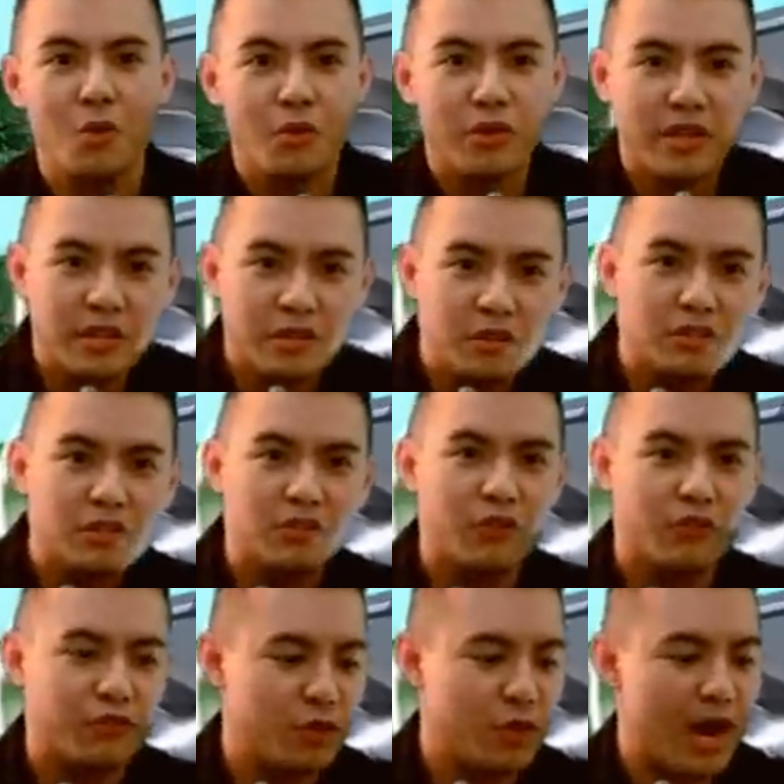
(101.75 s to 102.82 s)
with the use of
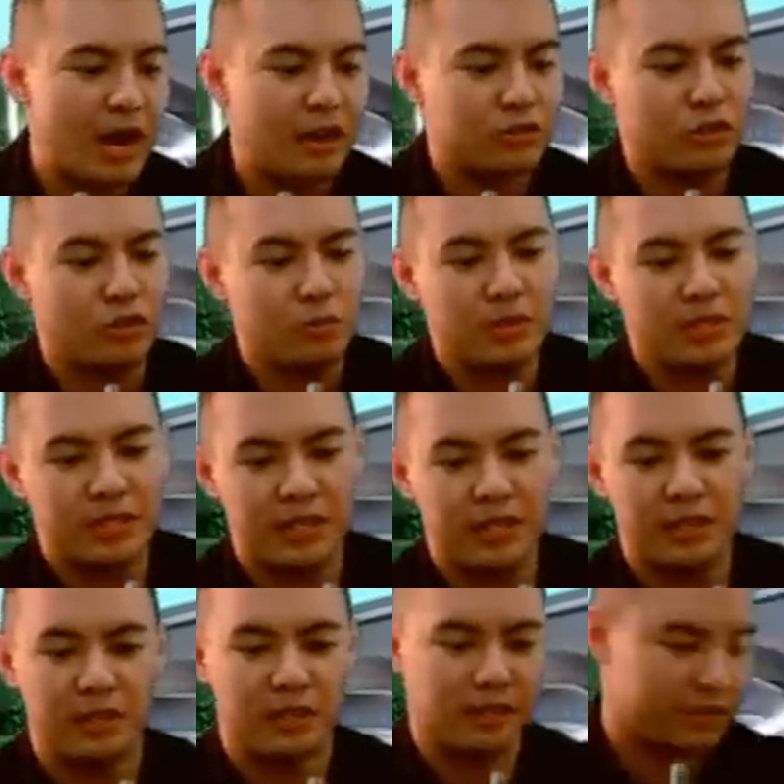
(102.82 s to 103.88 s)
a few household
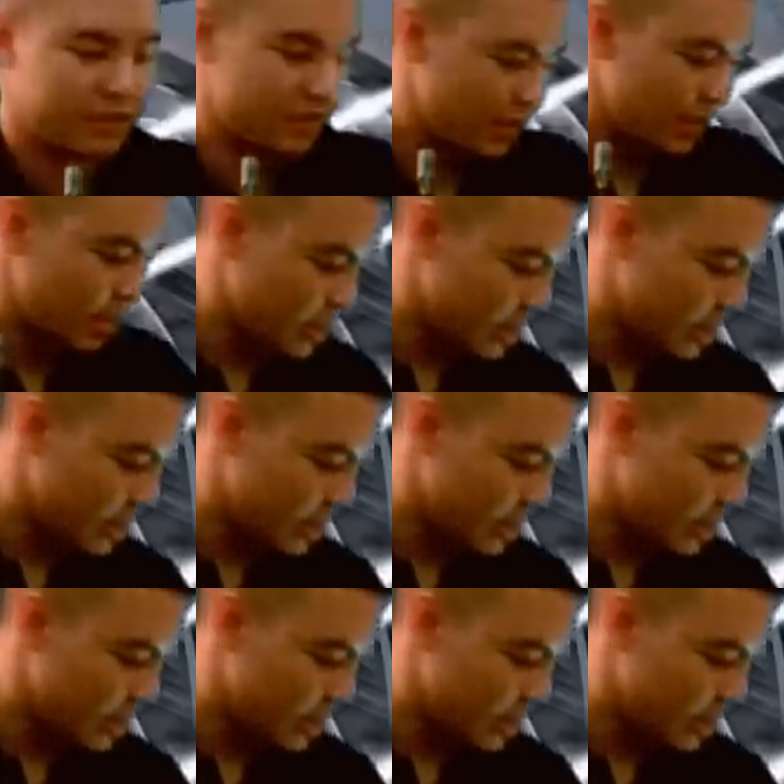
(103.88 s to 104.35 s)
materials,